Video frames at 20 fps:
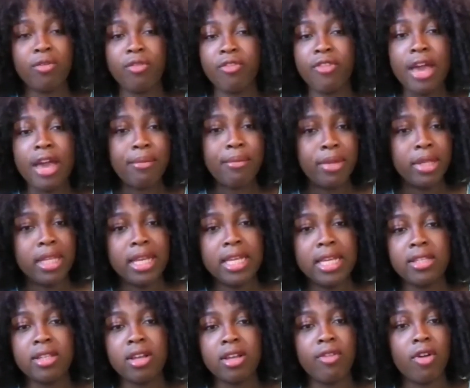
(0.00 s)

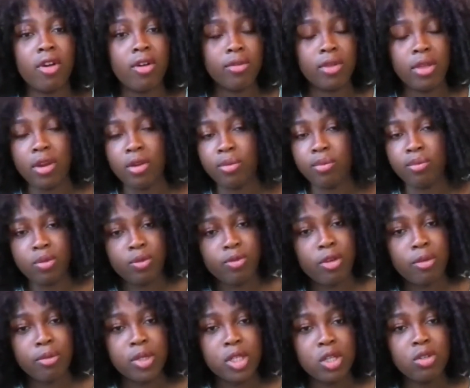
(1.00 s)
families of,
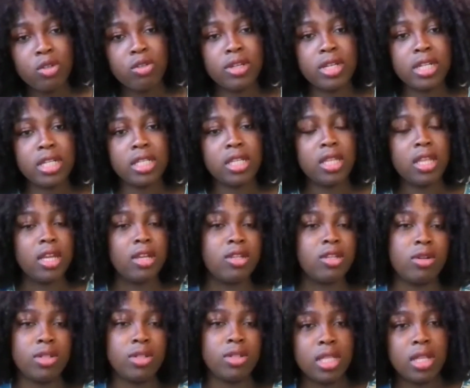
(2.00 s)
from children to the
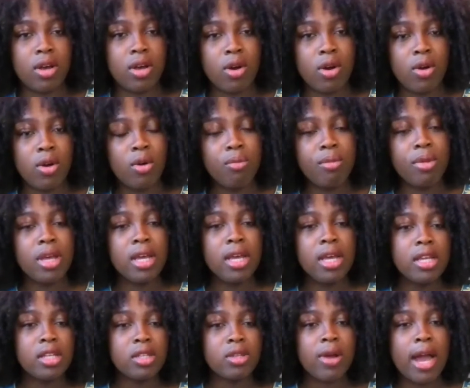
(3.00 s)
adults in the home.
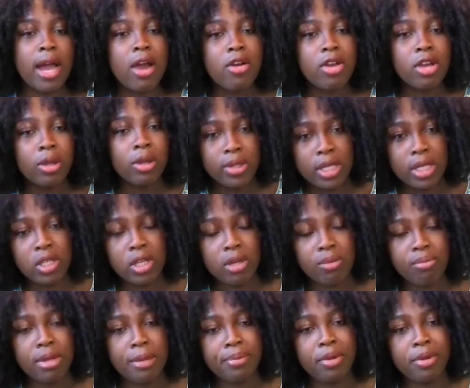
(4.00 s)
So how are you teaching
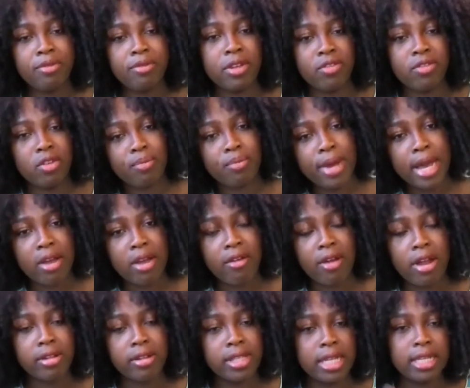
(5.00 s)
people of different
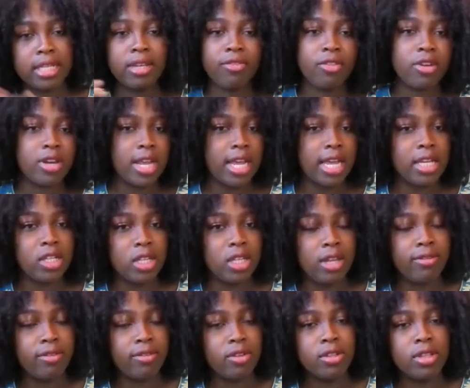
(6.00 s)
backgrounds at different age
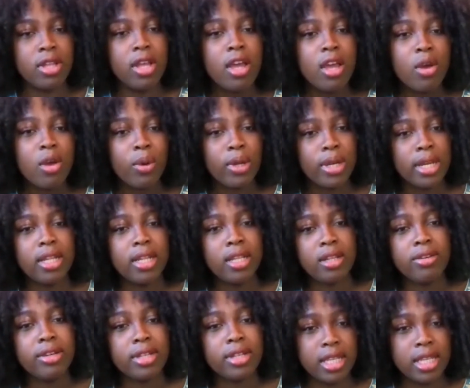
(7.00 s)
levels when
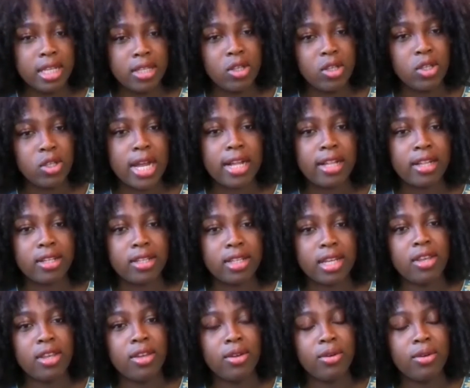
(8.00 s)
illiteracy is a challenge
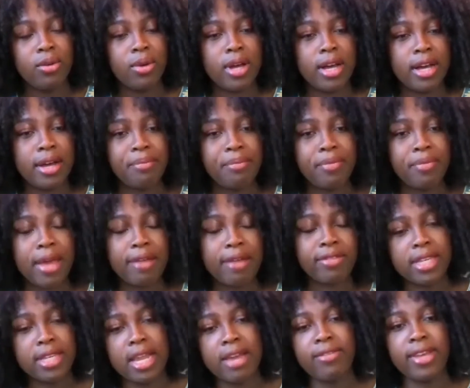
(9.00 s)
that you have
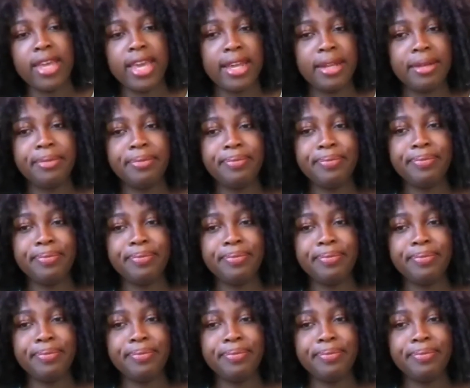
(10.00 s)
to navigate?